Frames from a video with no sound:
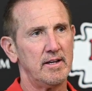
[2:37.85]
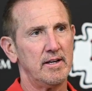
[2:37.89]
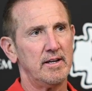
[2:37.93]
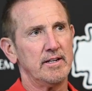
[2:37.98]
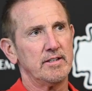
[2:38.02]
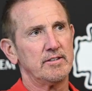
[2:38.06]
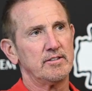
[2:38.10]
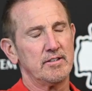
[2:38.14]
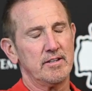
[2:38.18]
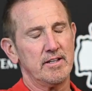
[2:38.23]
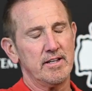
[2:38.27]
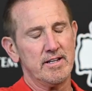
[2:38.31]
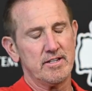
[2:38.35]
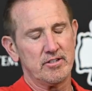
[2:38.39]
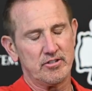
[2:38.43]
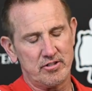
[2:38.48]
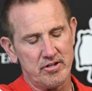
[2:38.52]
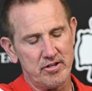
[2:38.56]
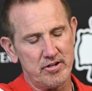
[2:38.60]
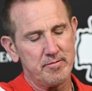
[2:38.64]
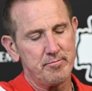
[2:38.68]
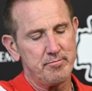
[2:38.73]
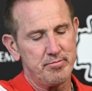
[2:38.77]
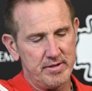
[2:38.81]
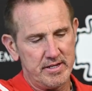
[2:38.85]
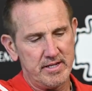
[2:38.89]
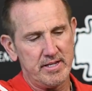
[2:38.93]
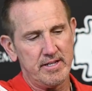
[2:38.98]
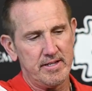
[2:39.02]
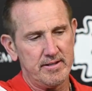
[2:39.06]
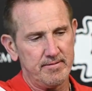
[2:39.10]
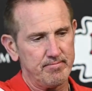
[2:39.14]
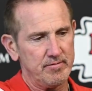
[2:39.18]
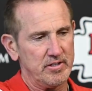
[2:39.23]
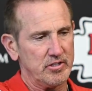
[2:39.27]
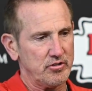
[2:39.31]
it's going
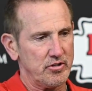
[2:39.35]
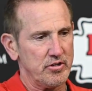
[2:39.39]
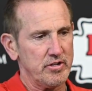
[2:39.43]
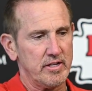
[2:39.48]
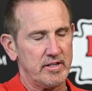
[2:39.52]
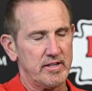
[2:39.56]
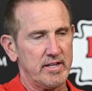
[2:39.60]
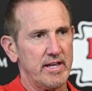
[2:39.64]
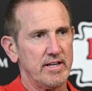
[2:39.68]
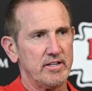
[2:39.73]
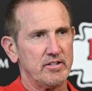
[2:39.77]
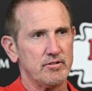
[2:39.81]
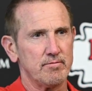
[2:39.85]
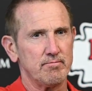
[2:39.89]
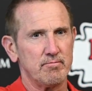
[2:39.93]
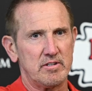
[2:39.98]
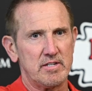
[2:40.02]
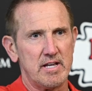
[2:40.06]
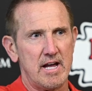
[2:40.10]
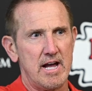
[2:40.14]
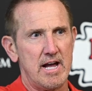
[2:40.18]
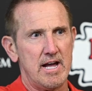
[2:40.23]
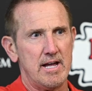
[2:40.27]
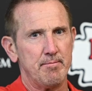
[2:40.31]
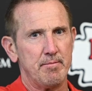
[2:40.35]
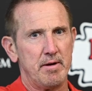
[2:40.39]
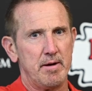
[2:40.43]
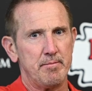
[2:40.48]
to take some time.